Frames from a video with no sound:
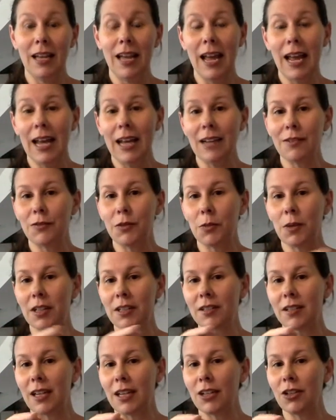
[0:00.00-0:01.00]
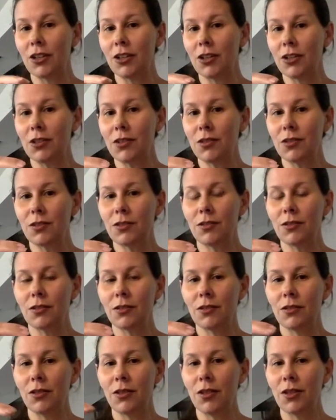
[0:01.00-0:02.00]
And if you want to sign nurse,
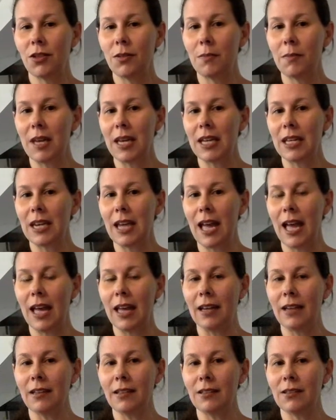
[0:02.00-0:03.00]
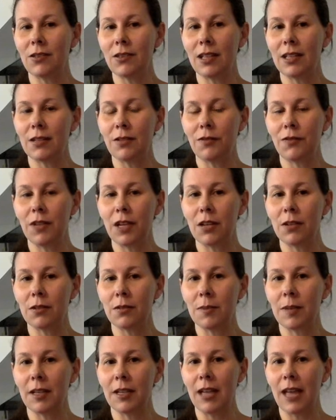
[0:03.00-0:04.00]
make an N. So that's a finger
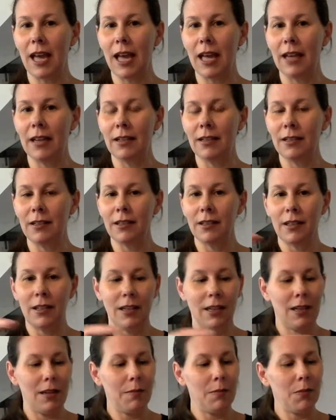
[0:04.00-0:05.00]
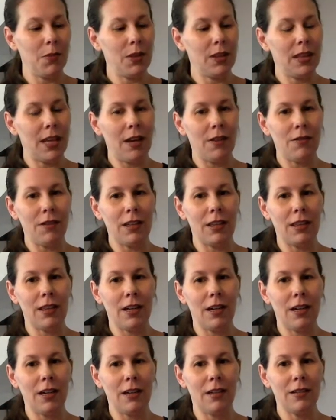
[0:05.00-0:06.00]
spelled N. Put that right
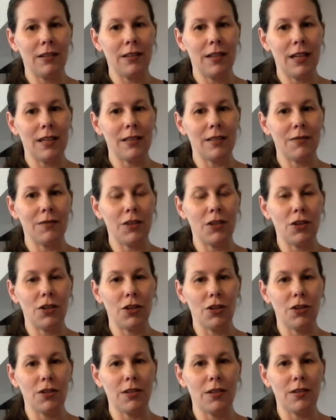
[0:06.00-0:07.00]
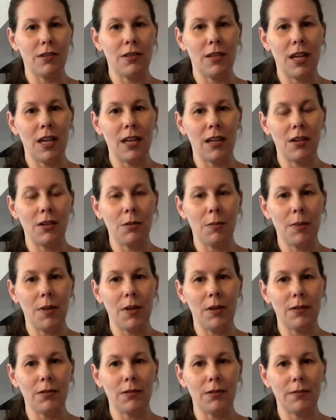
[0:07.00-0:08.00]
there as if a nurse is taking your
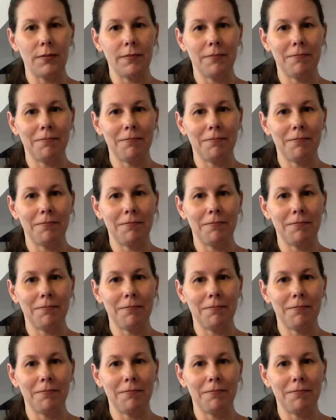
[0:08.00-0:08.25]
pulse.